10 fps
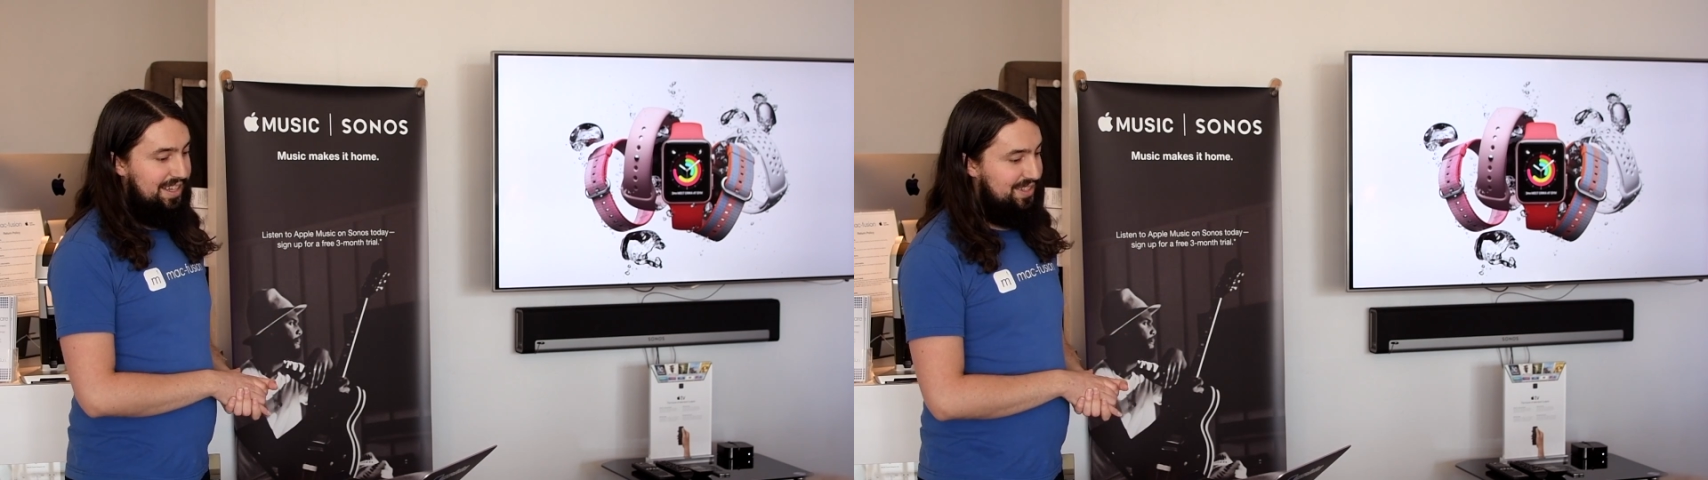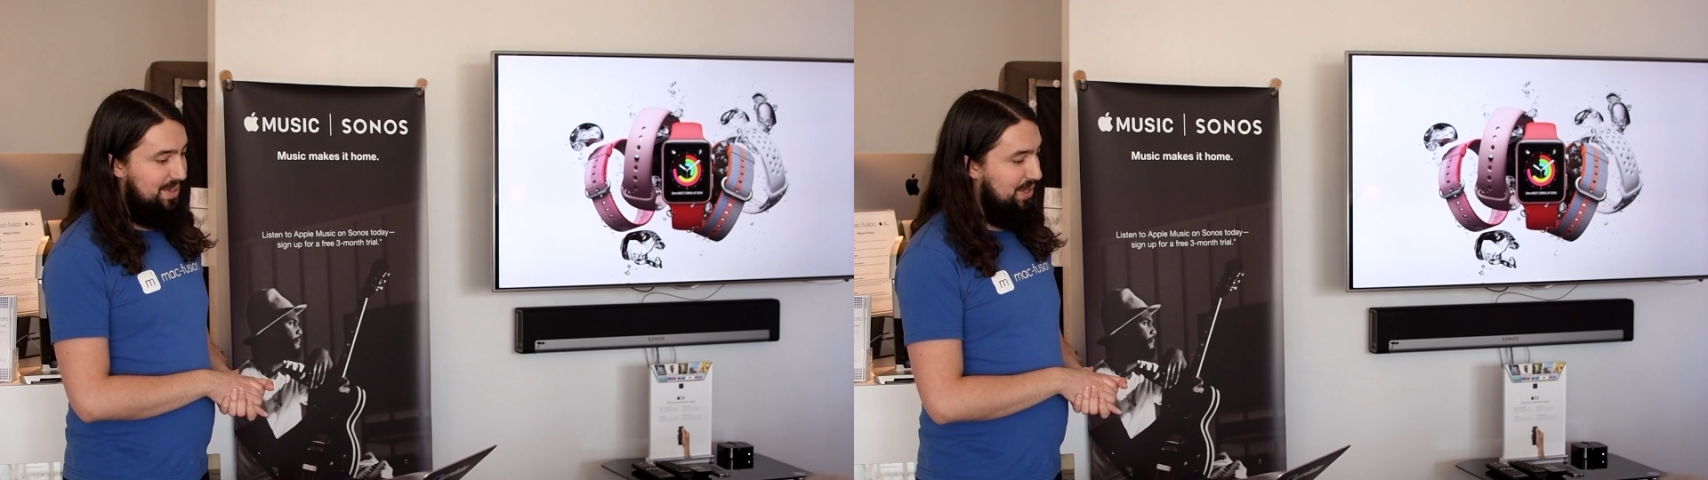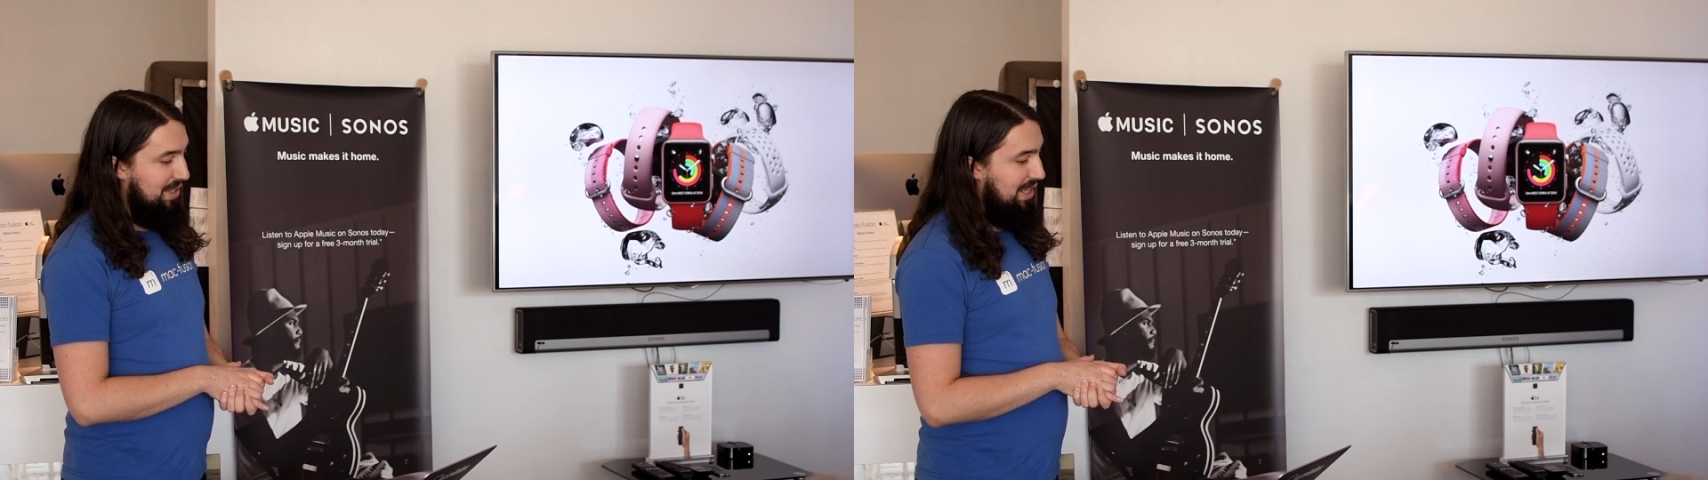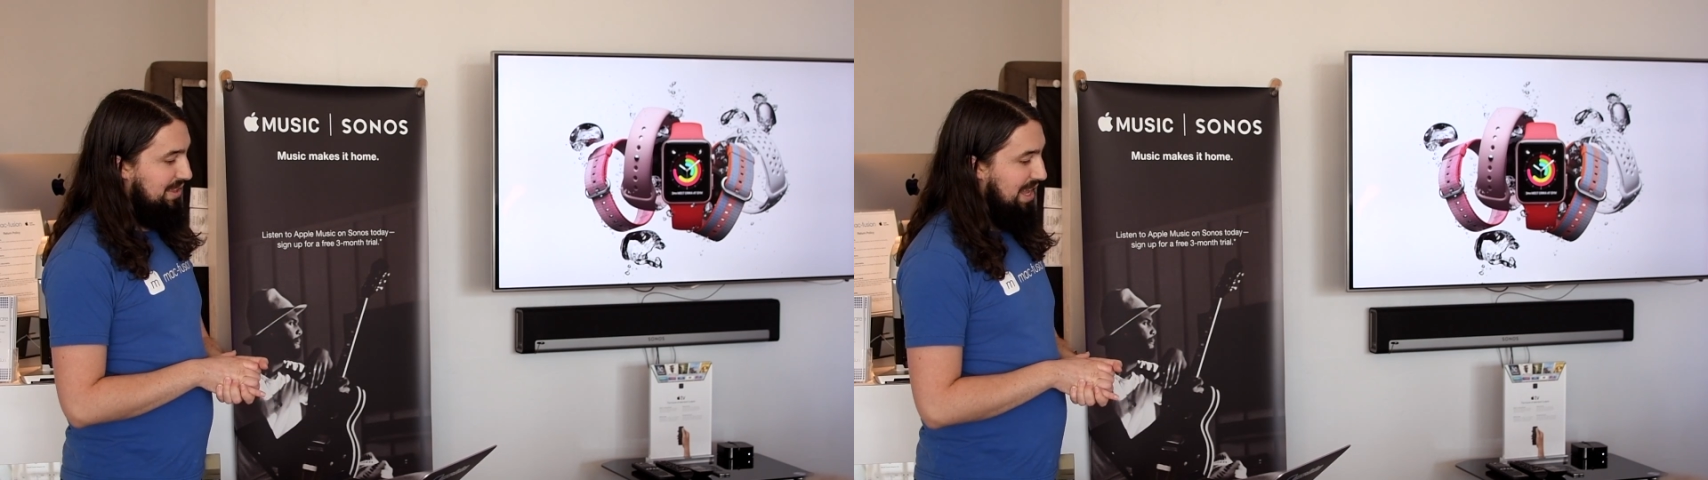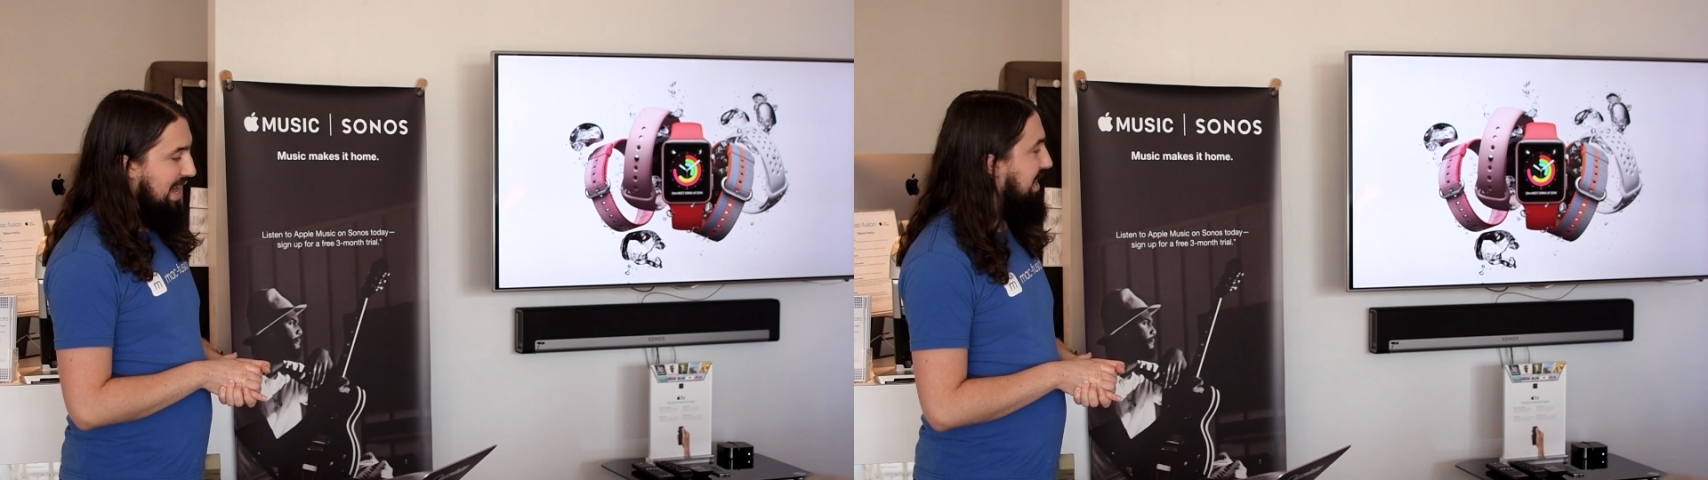something
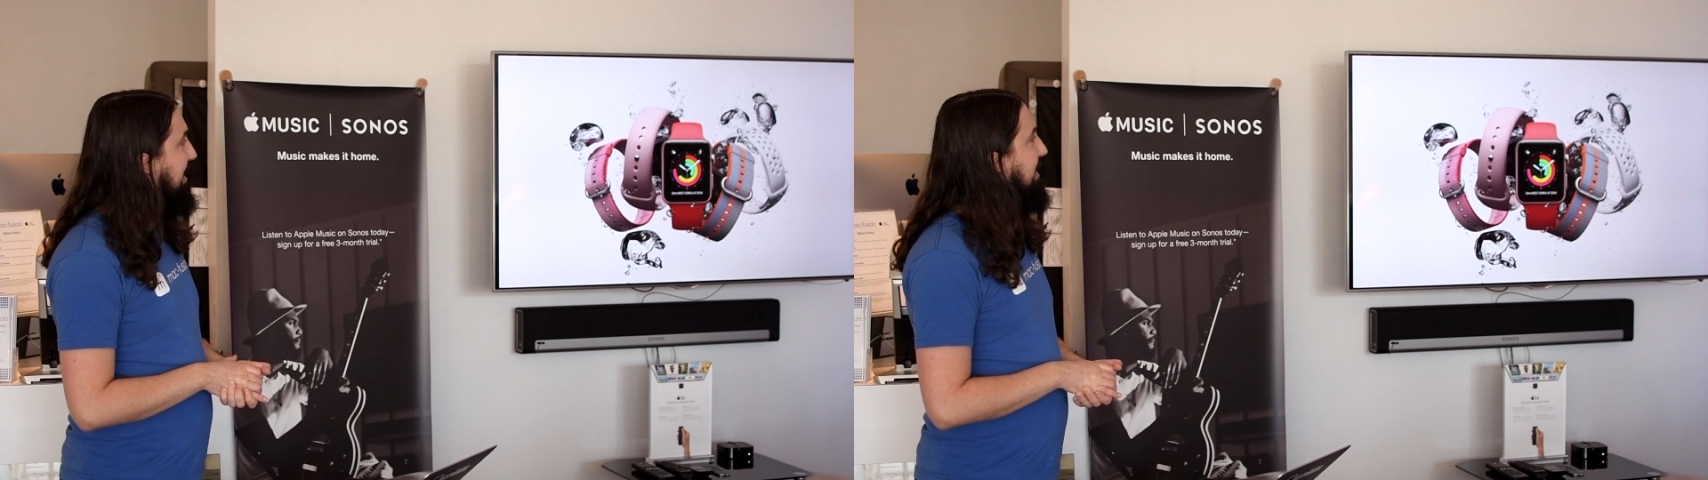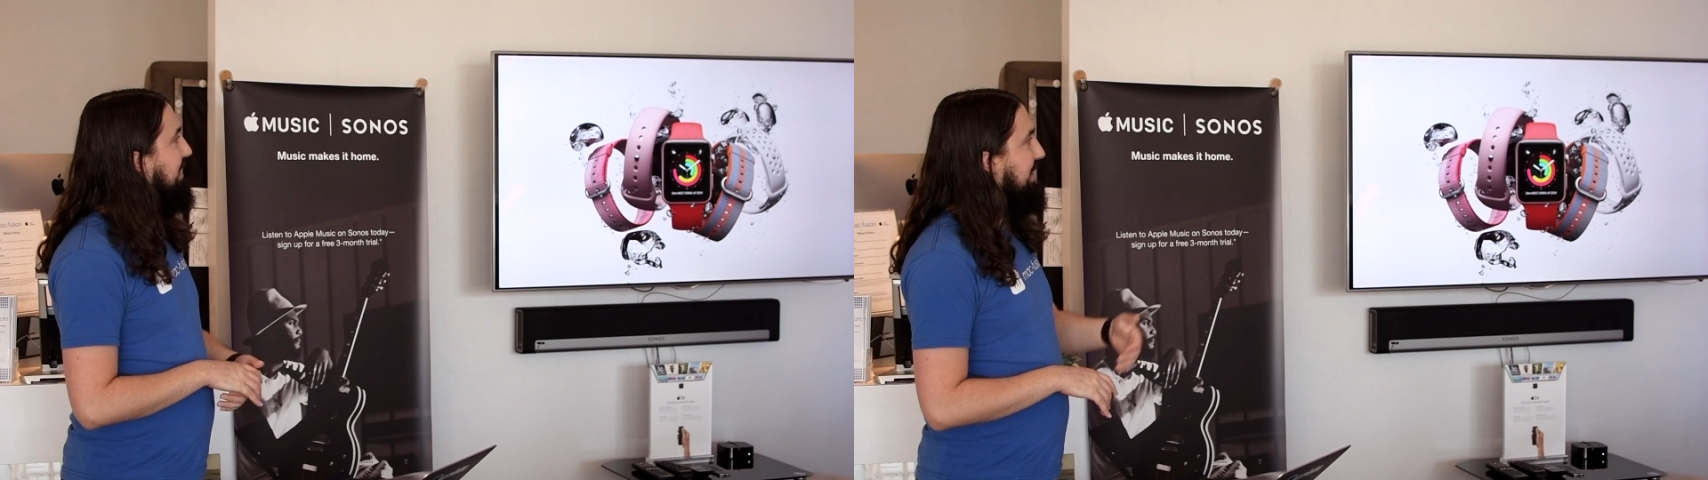like that,